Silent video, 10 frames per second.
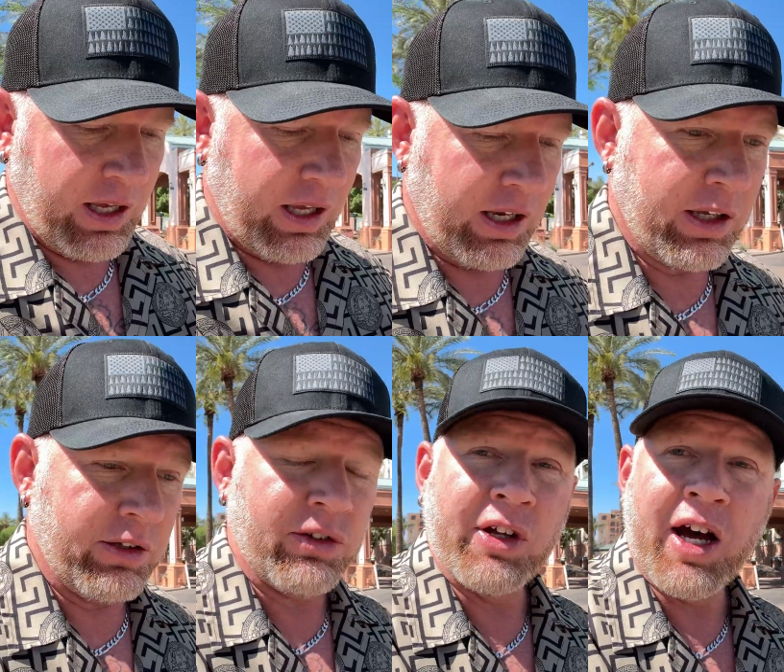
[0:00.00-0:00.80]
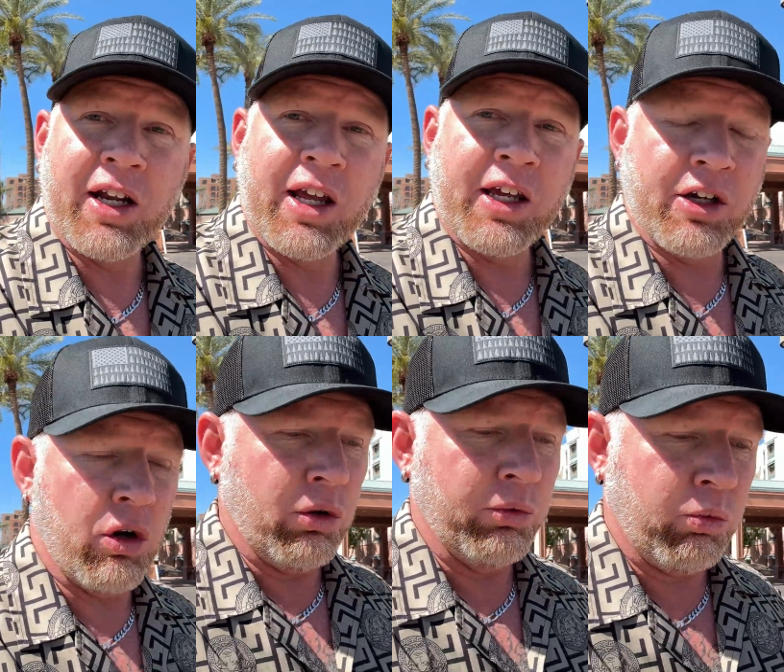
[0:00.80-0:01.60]
it is not a
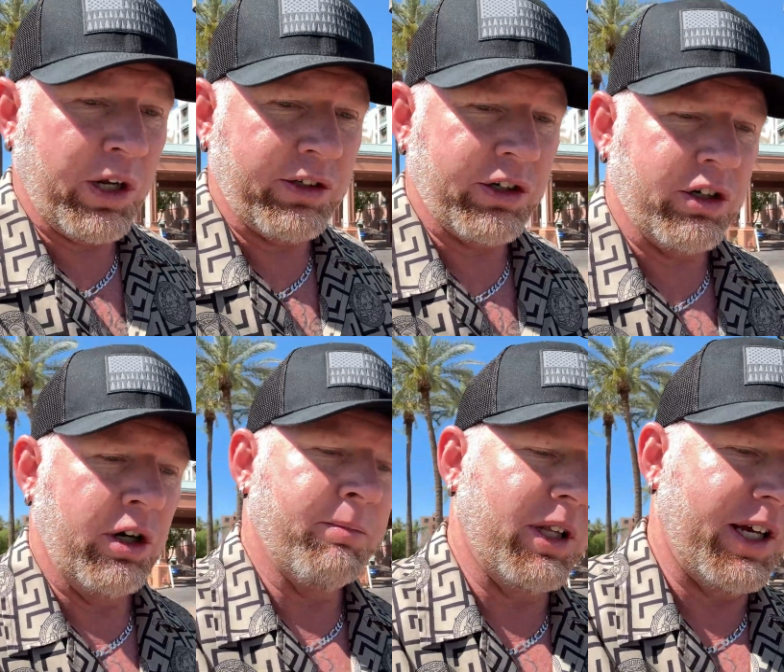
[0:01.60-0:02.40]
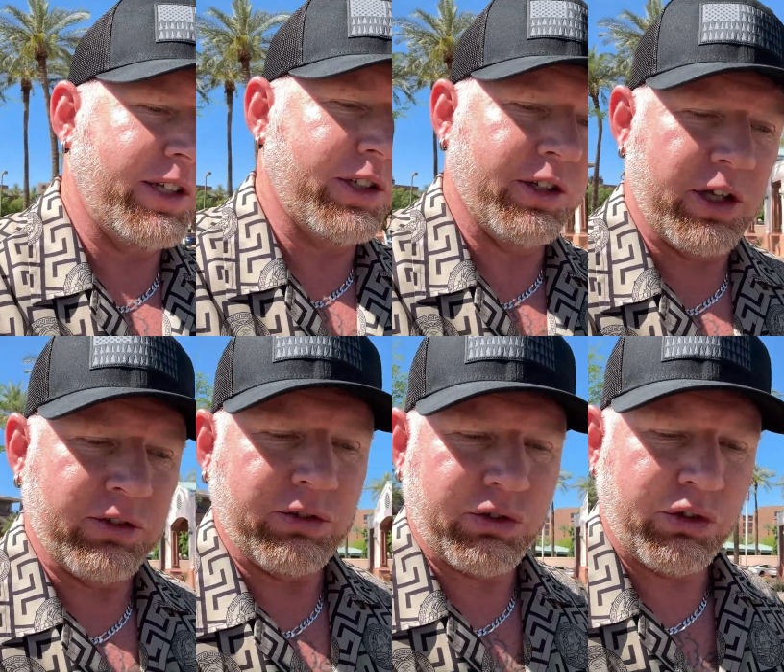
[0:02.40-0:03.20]
cold winter place that
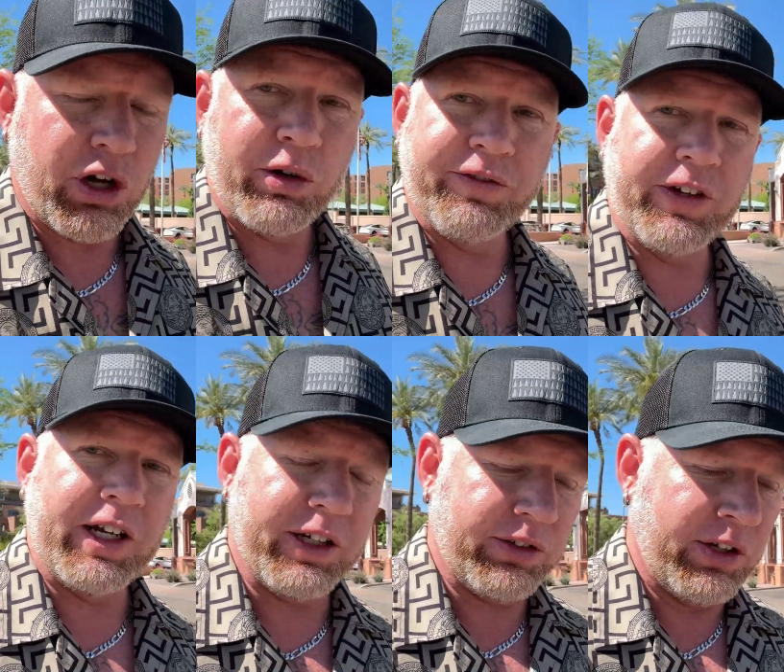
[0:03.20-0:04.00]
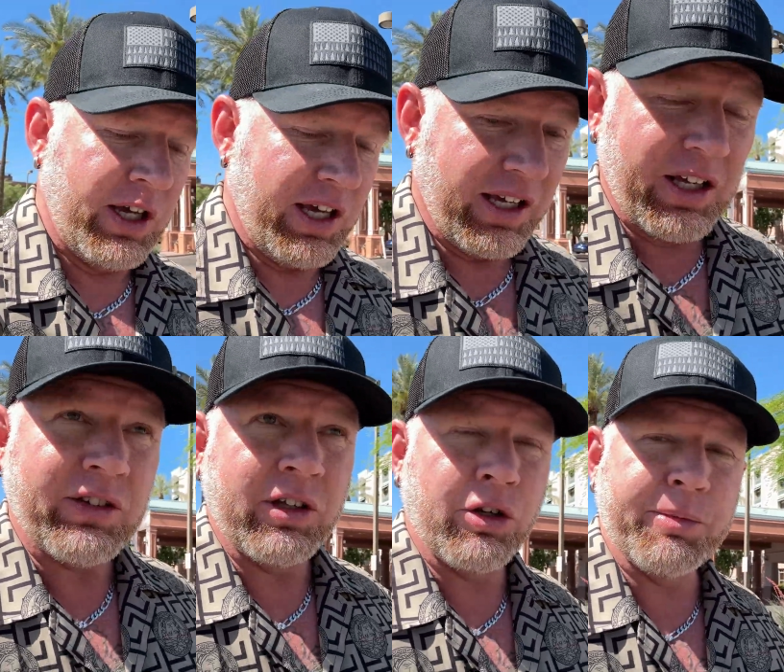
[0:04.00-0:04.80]
doesn't snow in Phoenix, gets a
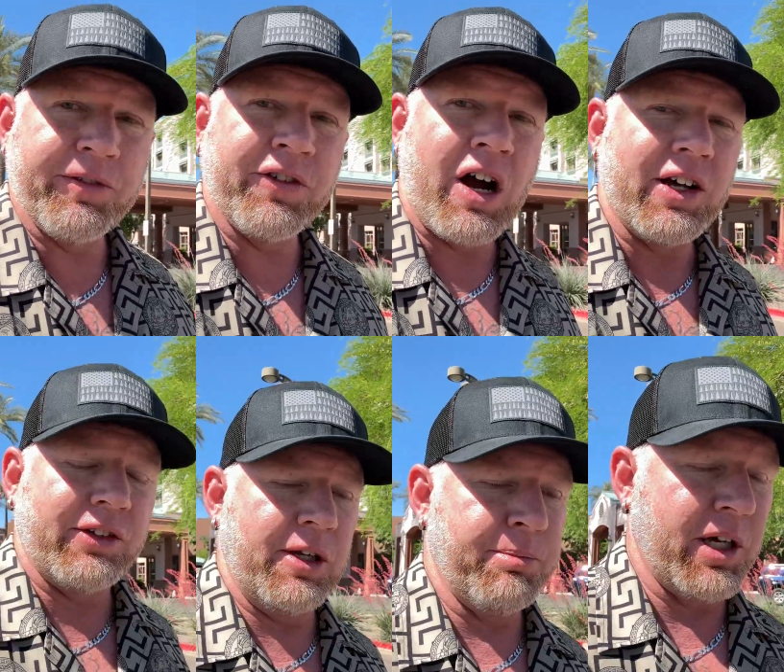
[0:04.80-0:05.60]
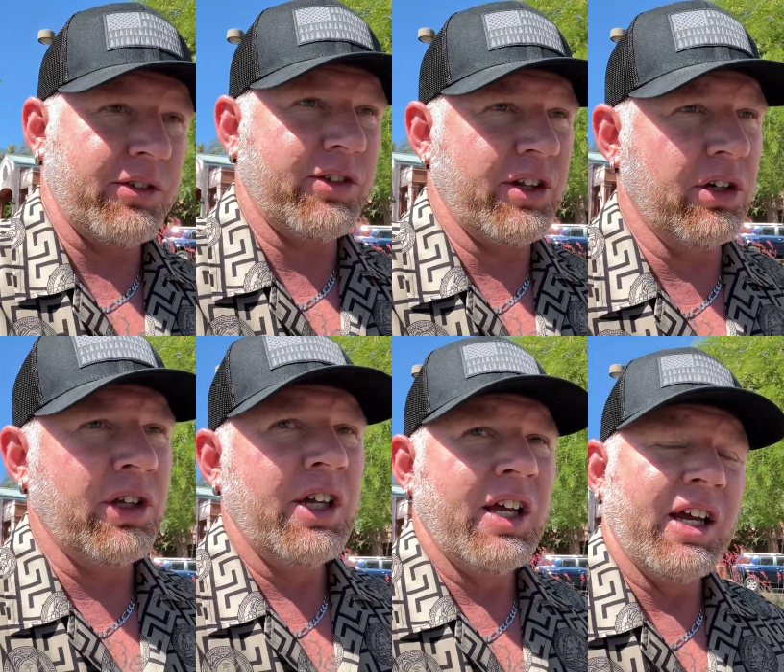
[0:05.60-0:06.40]
little bit frosty, but still
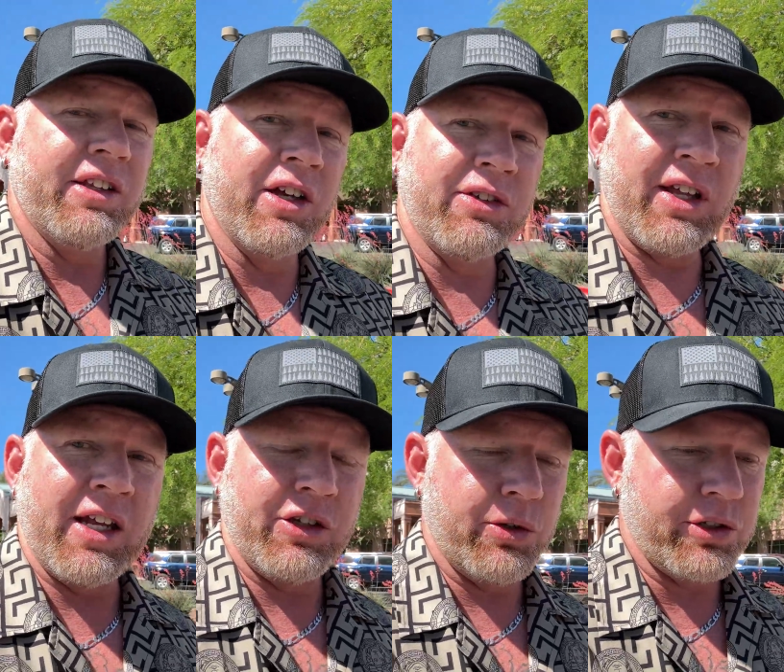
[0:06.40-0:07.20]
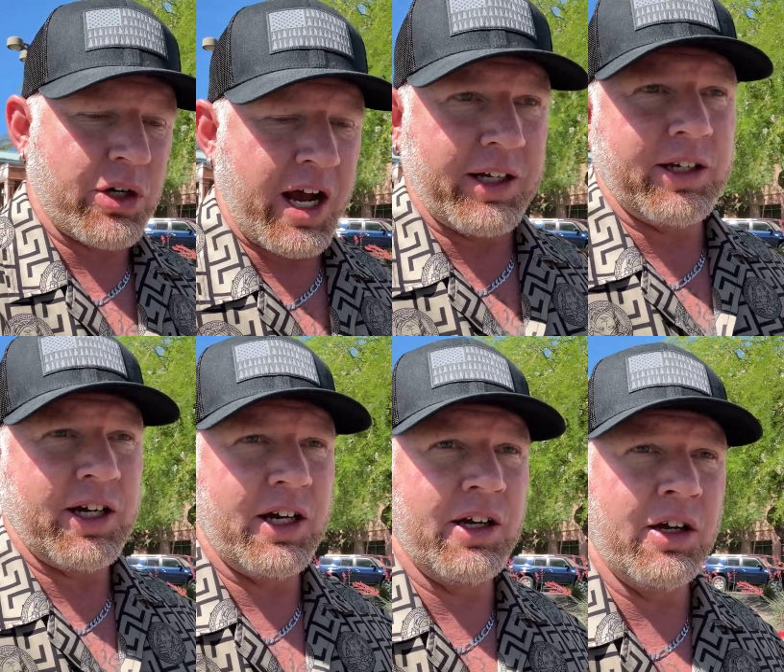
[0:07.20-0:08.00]
it does tend to attract
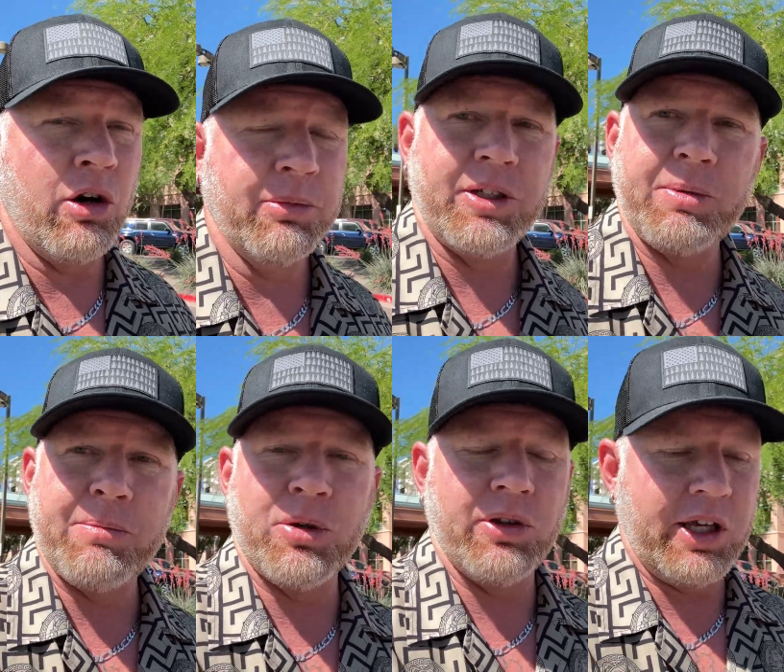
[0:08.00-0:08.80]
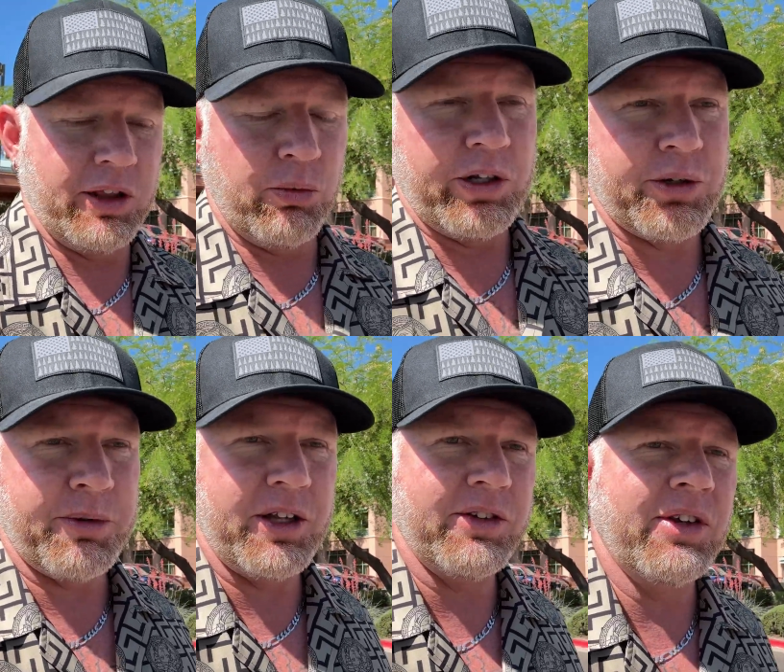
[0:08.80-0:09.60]
homeless people in the winter
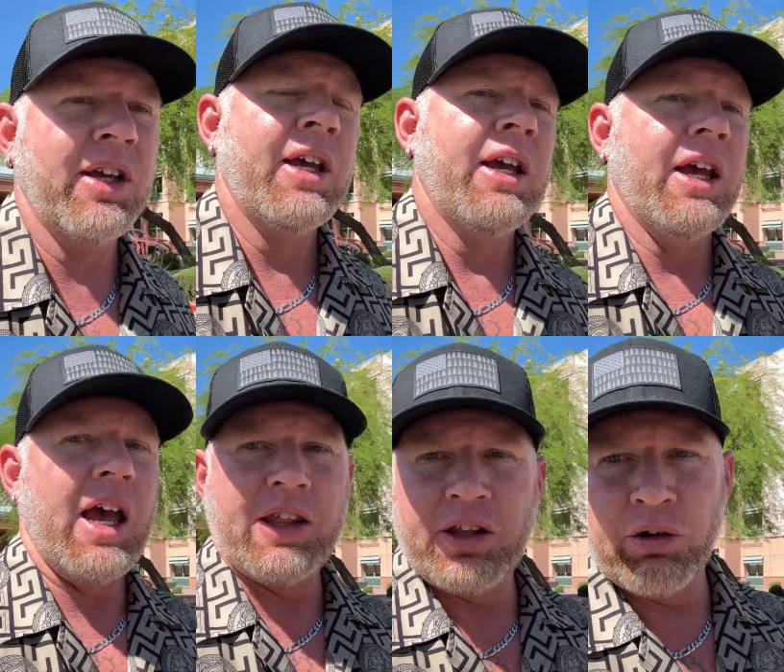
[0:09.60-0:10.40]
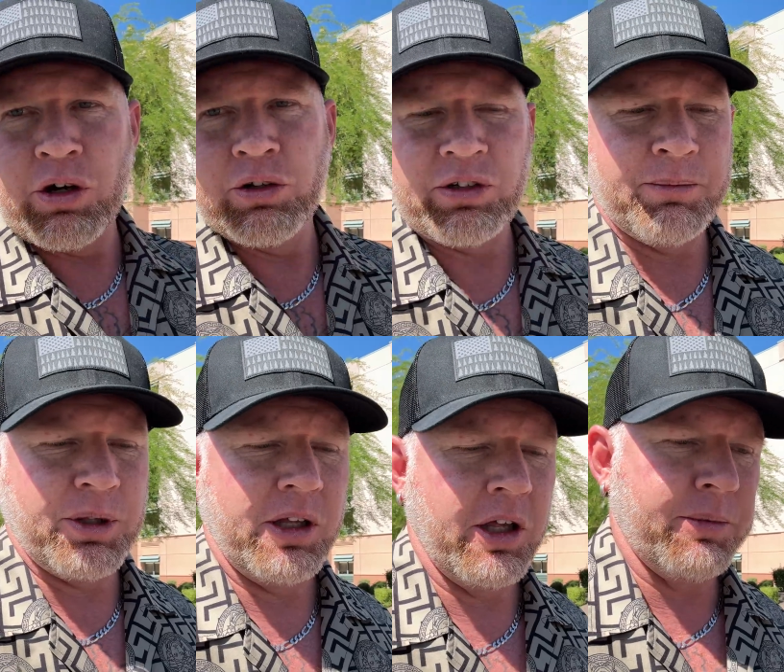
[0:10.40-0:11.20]
months, and then they'll go to some
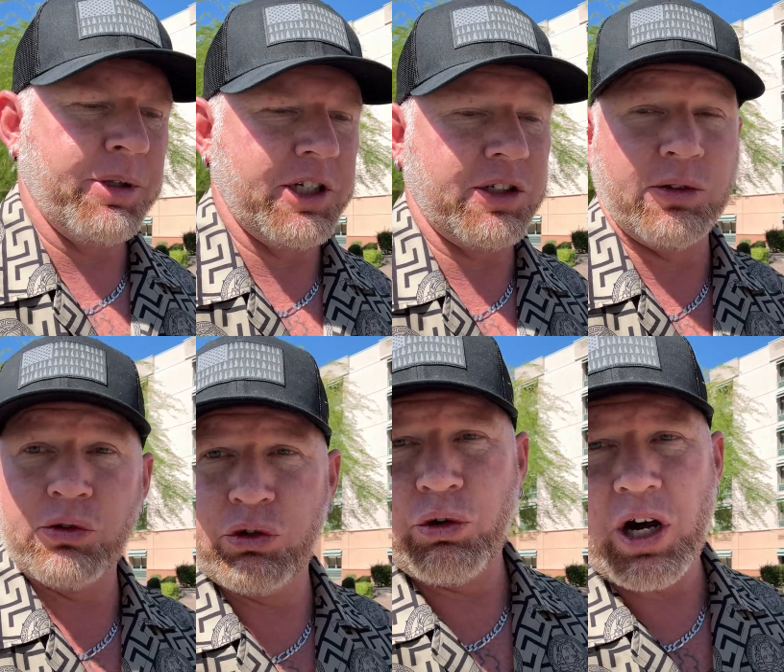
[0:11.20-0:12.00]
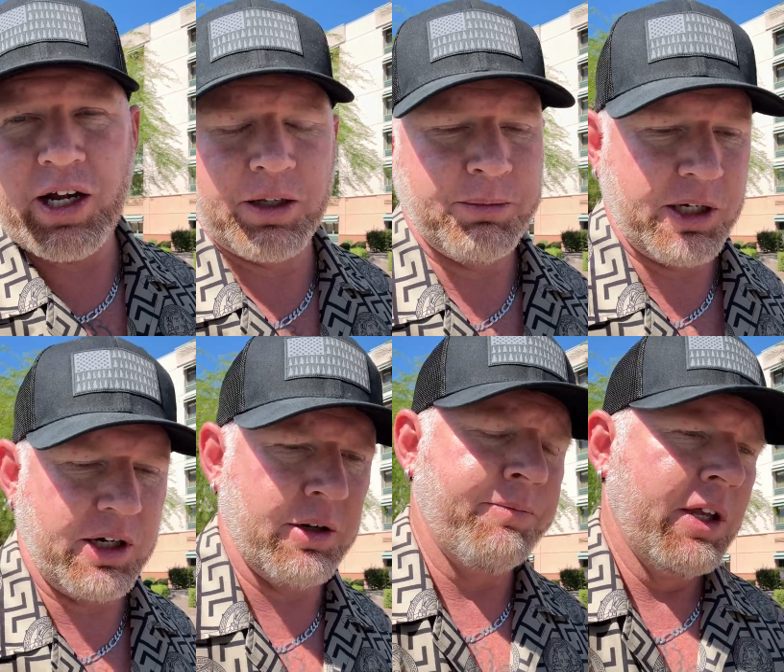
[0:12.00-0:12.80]
other place because it's too hot to be here.